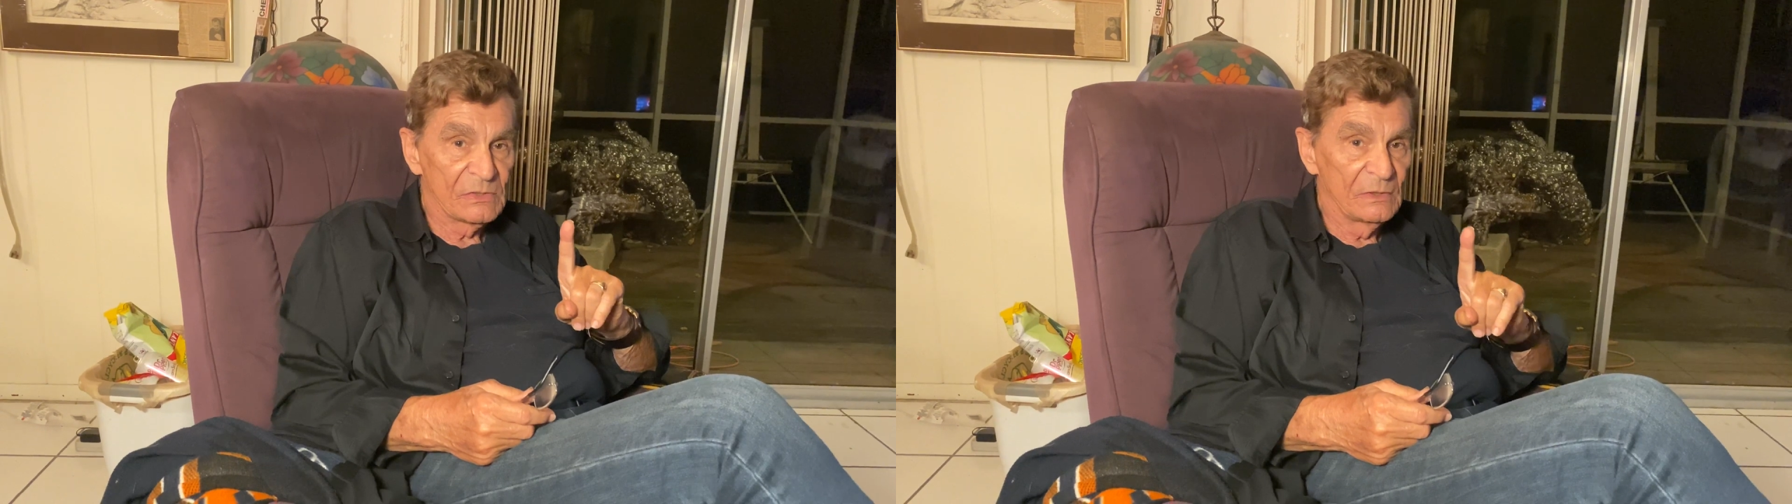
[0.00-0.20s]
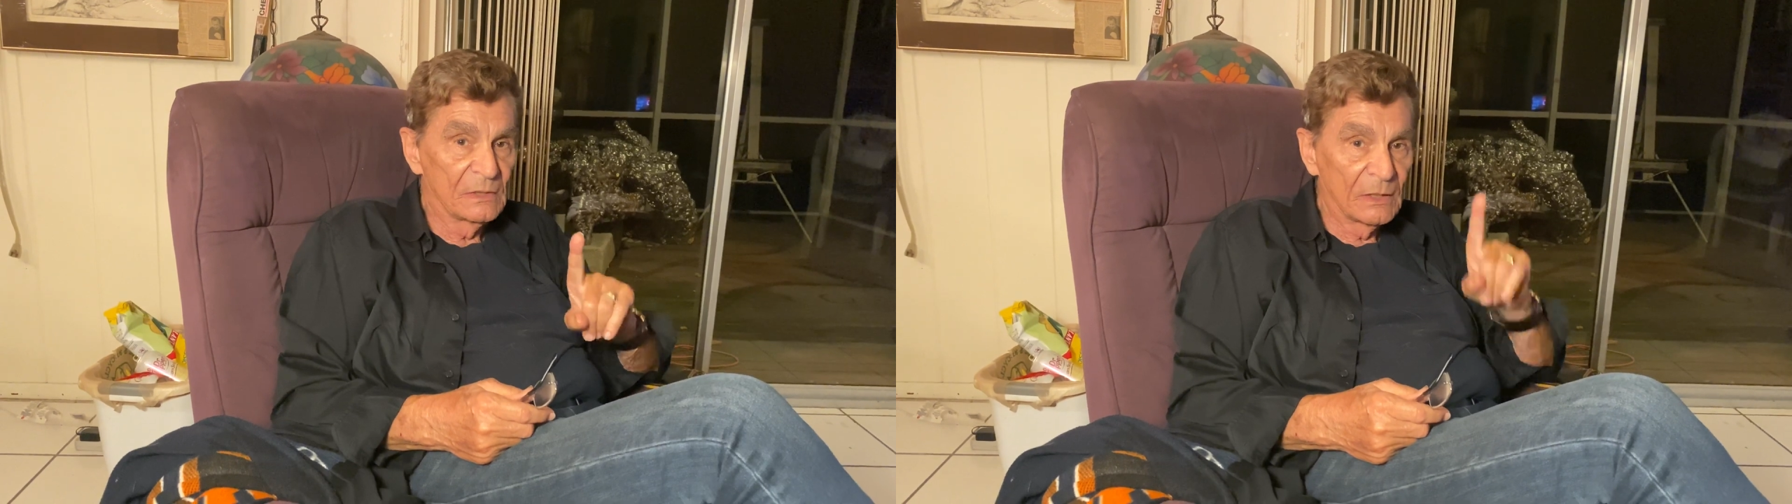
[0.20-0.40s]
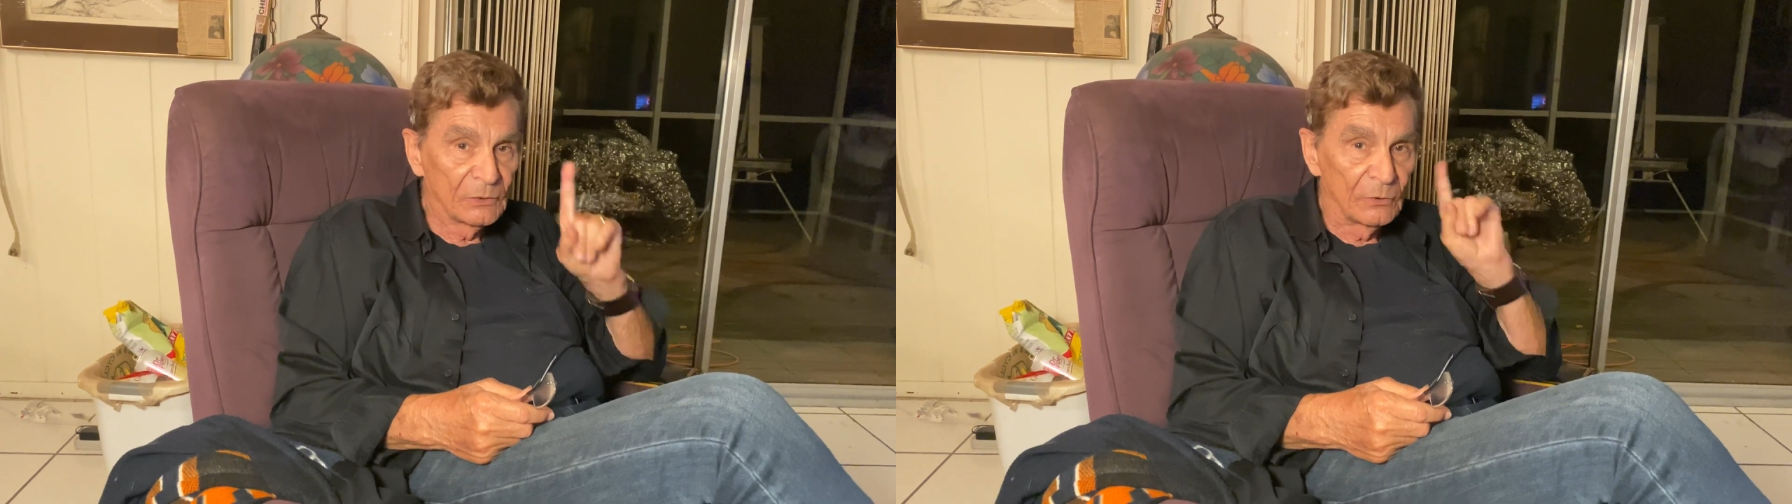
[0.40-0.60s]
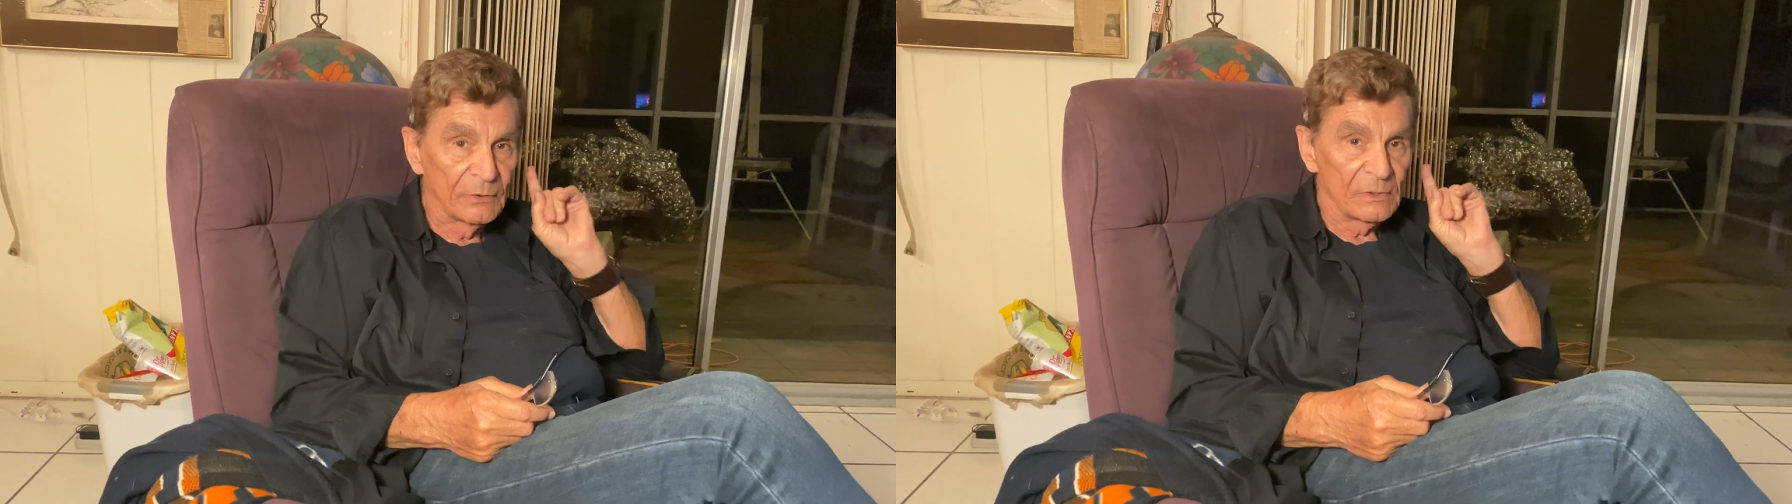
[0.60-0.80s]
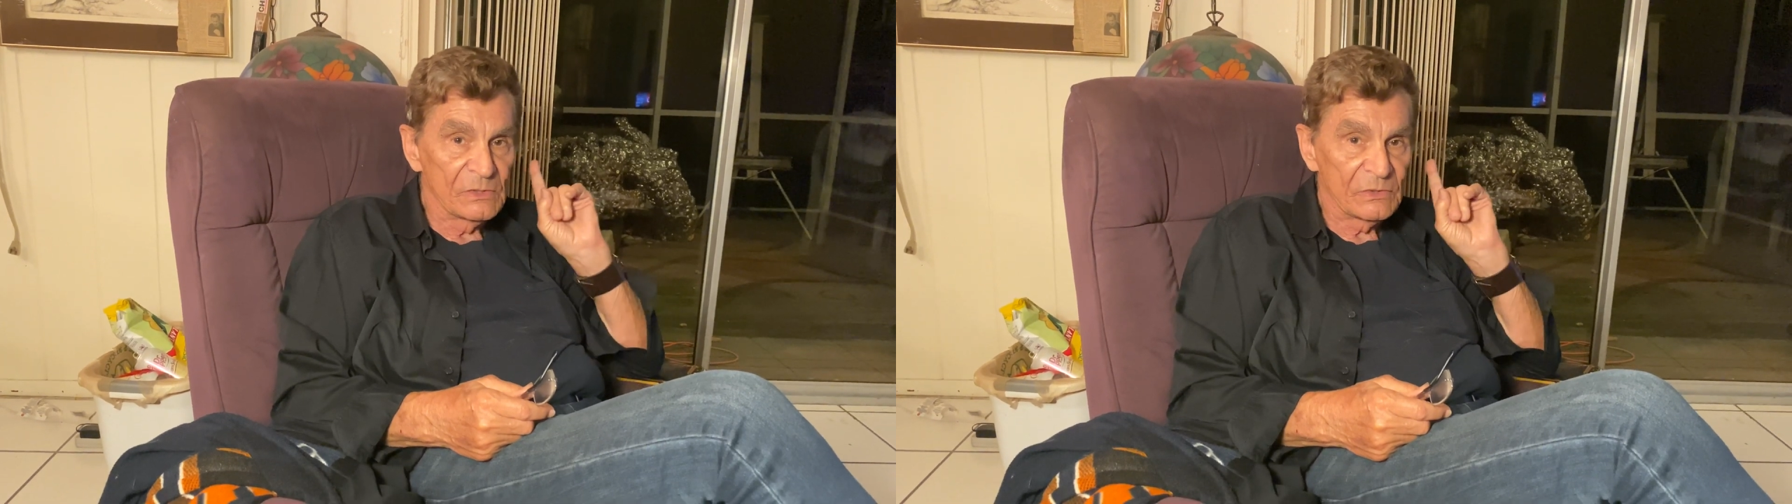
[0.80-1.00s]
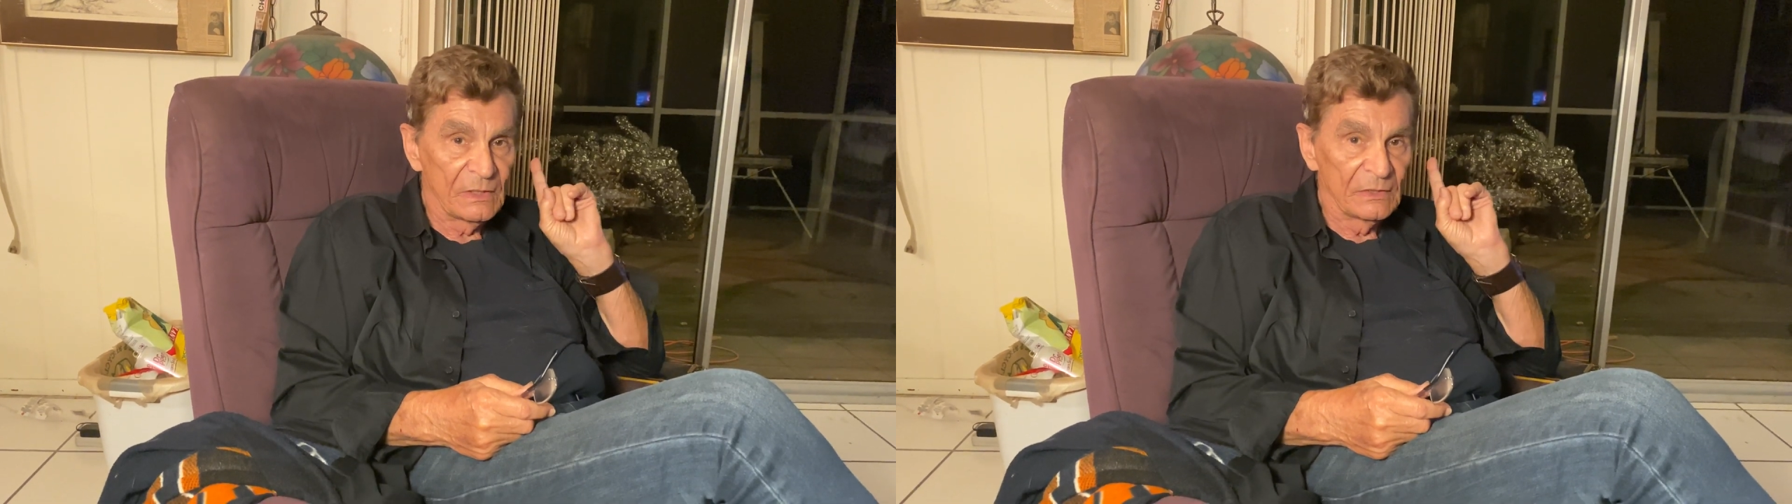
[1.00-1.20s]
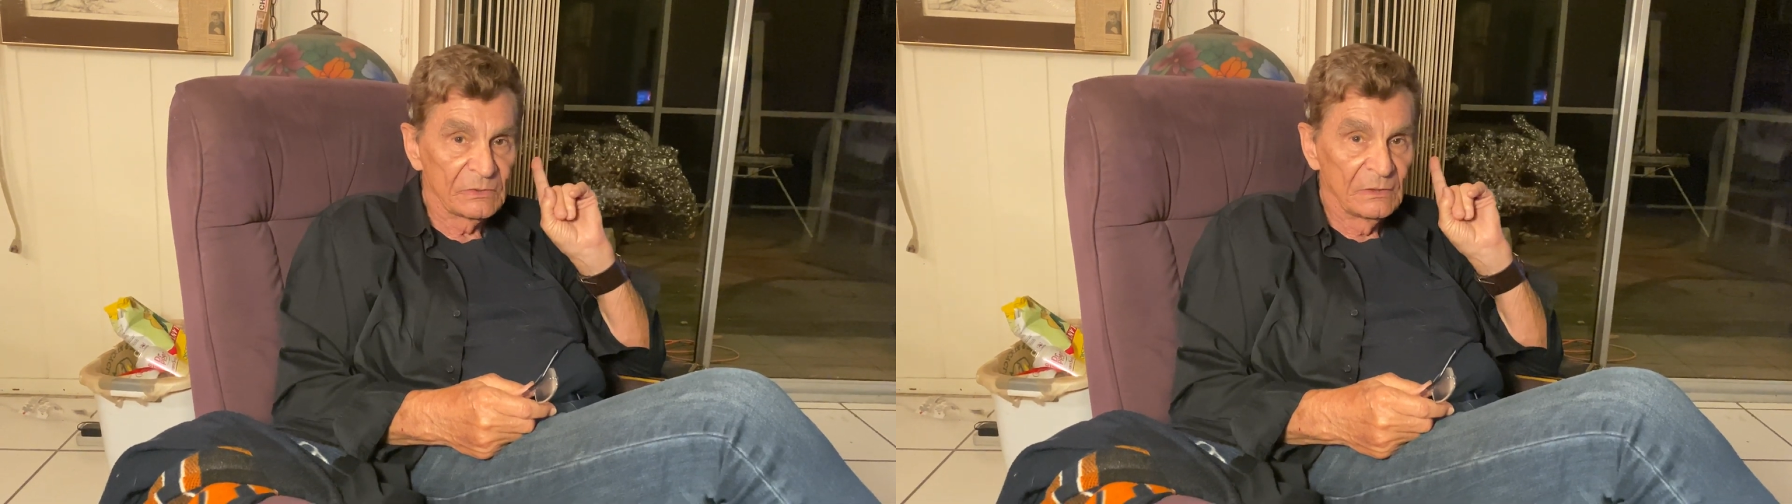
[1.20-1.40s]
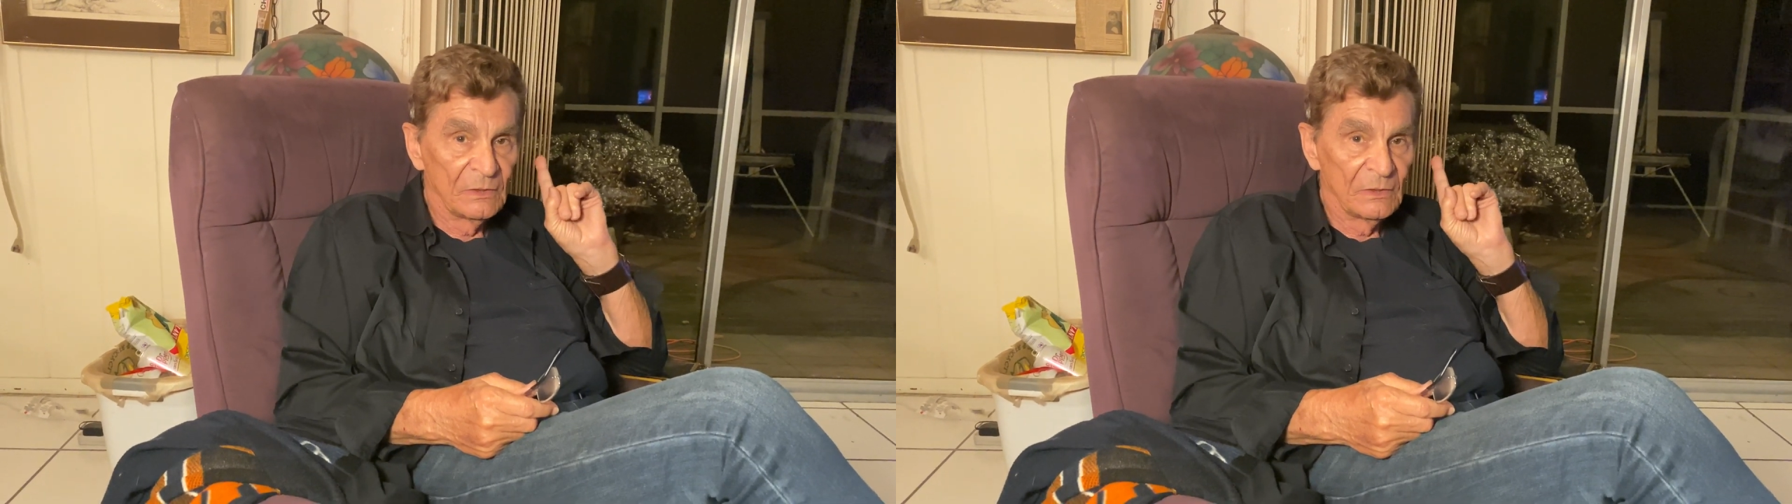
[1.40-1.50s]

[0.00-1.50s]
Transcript: They're not northern states,